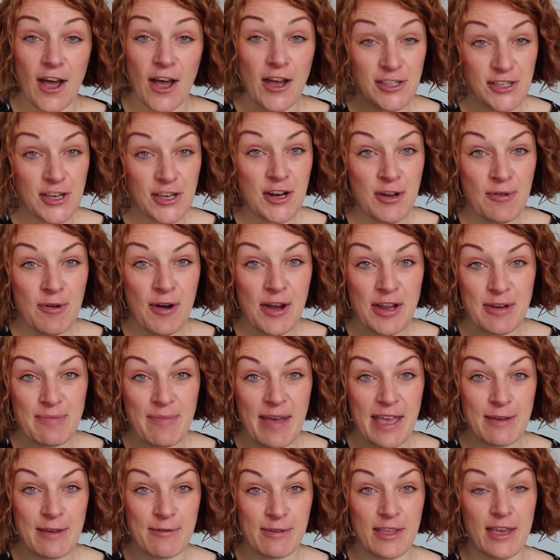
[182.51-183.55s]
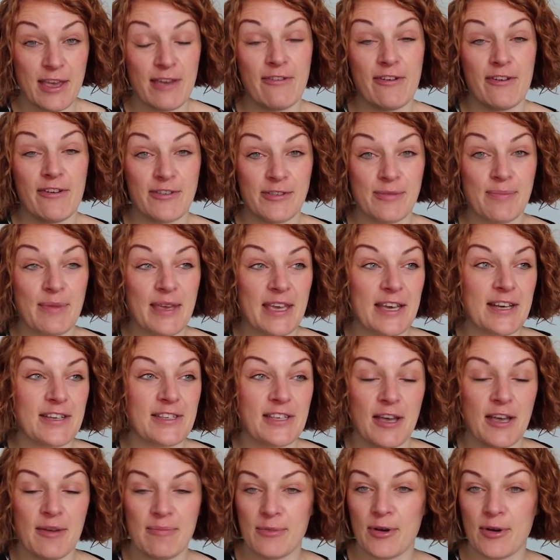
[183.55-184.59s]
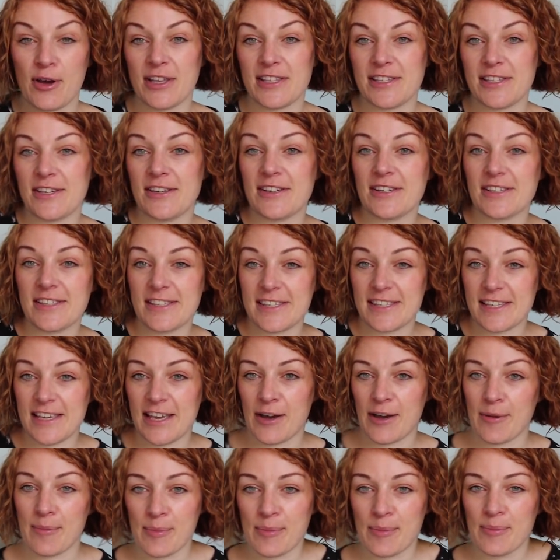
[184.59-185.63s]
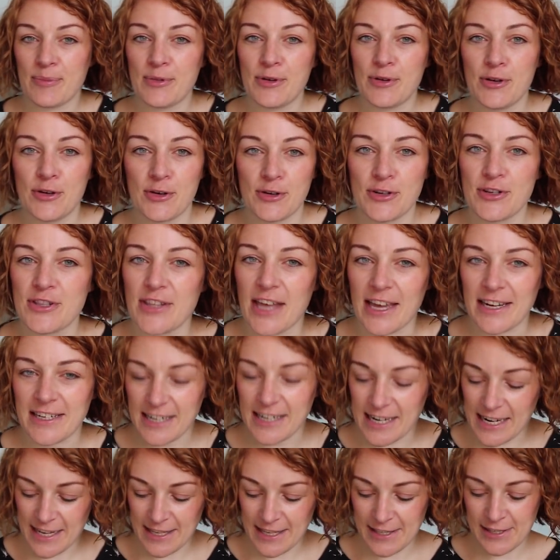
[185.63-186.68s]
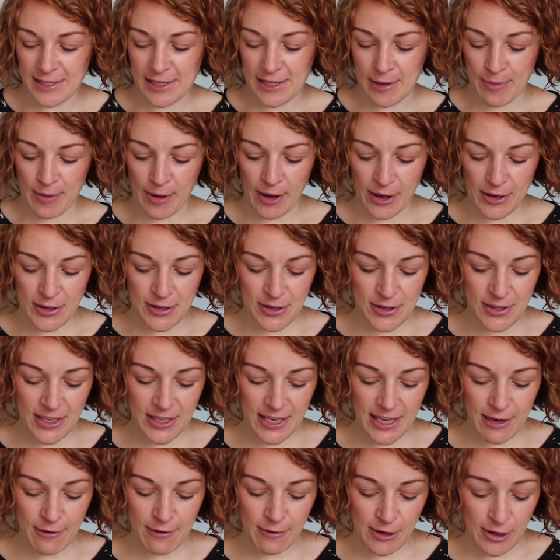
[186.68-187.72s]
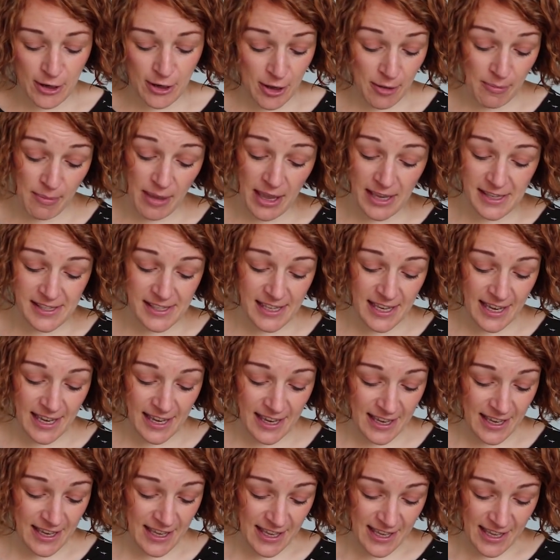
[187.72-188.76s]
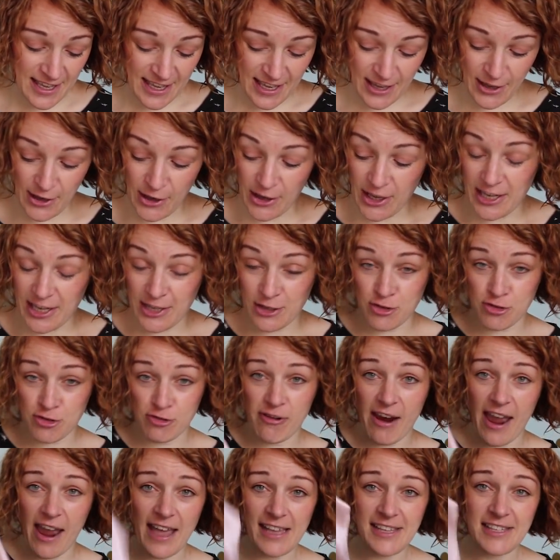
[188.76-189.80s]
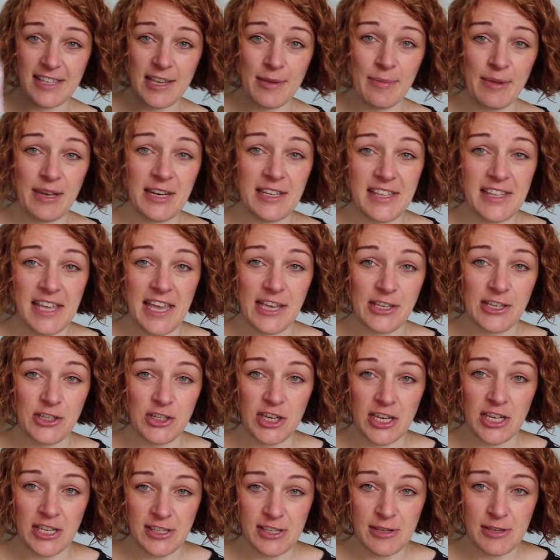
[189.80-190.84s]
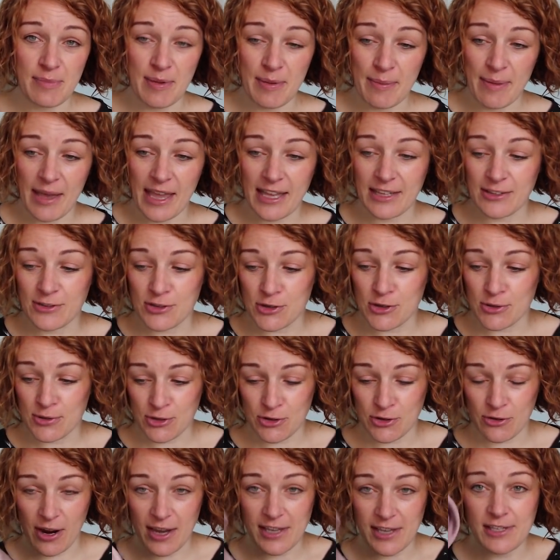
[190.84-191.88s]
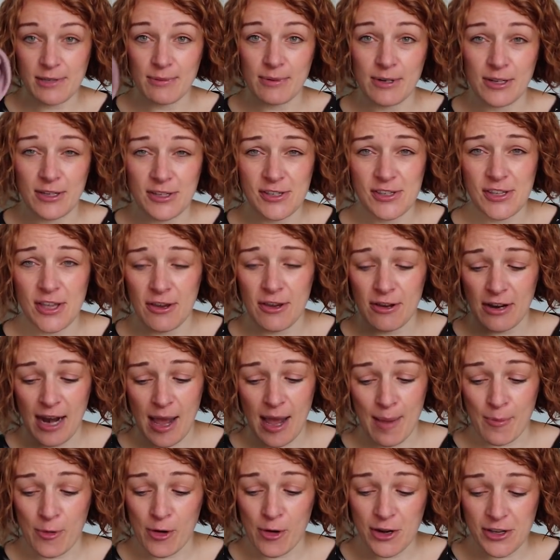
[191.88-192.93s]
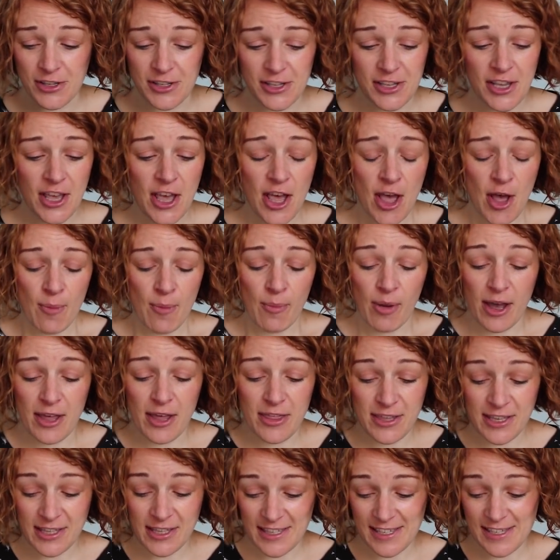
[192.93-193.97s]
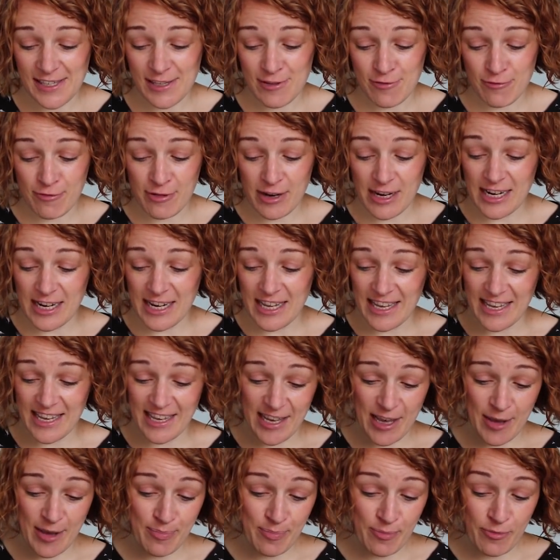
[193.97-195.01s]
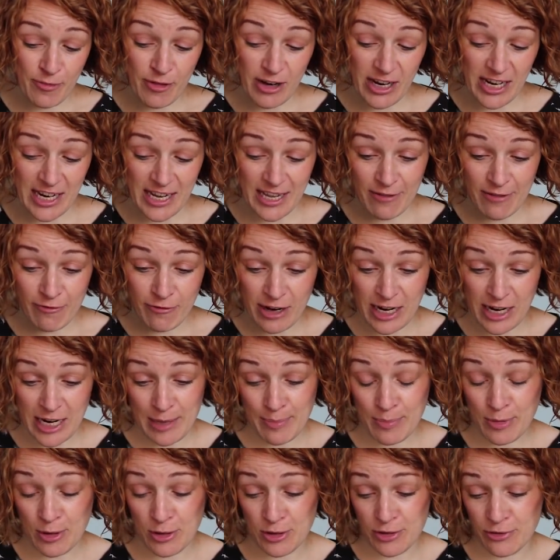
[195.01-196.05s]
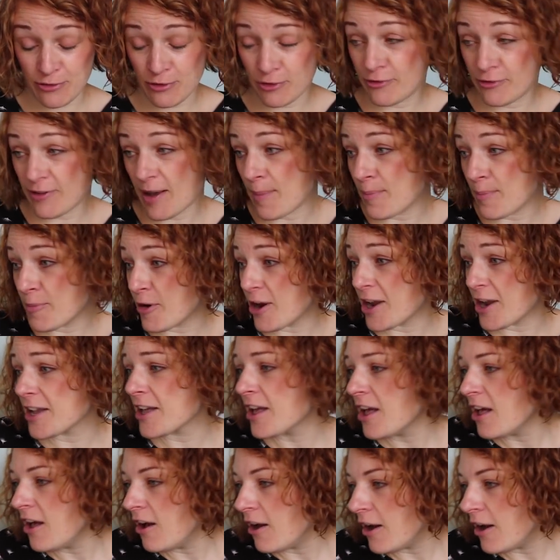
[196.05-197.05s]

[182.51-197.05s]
I don't know what I'd make with it if it's me, because I'm, as you can see, I'm not that glitzy, but I just think it would look amazing in a dress. I mean, it's itching to be made into a dress. It would look so glamorous. But I think this is really, a really, really beautiful fabric.